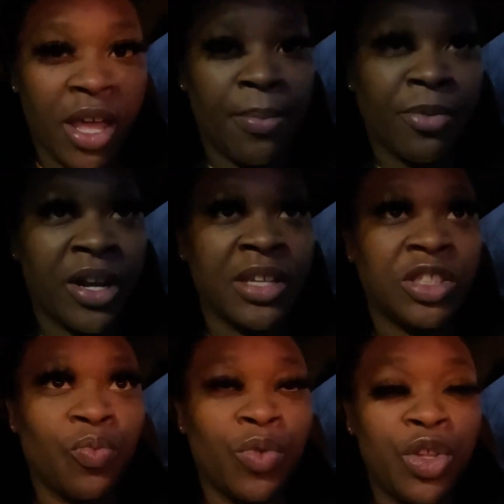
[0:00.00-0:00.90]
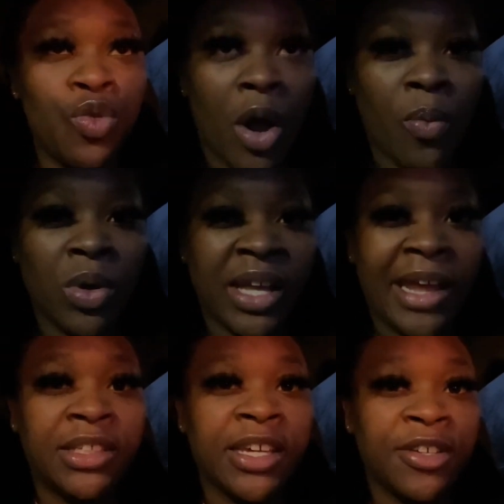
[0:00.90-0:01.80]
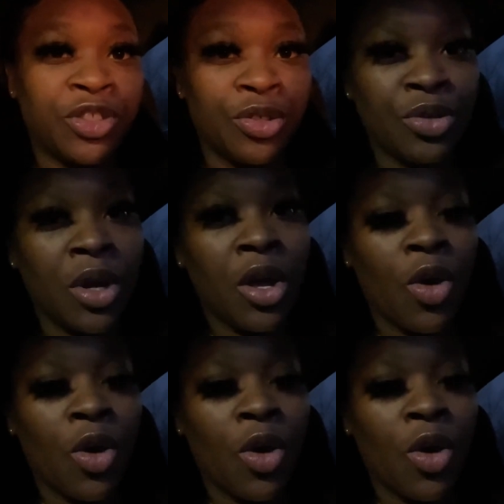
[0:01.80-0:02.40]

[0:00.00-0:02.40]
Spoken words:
air brakes when you are with a tester